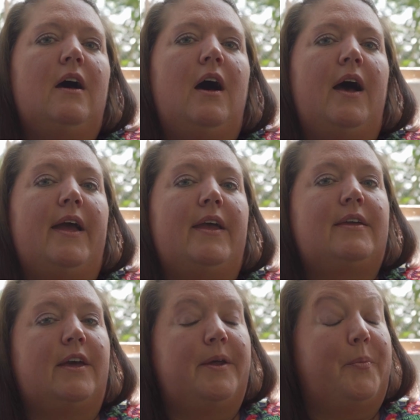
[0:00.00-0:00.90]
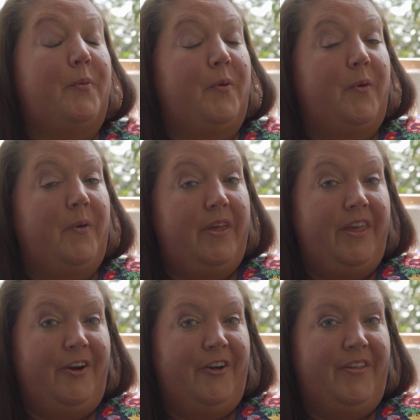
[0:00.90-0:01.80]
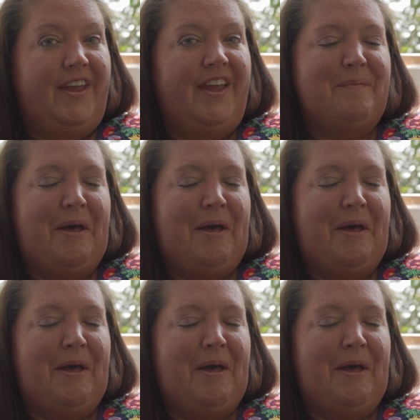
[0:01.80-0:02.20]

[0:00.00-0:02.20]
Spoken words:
I get up really early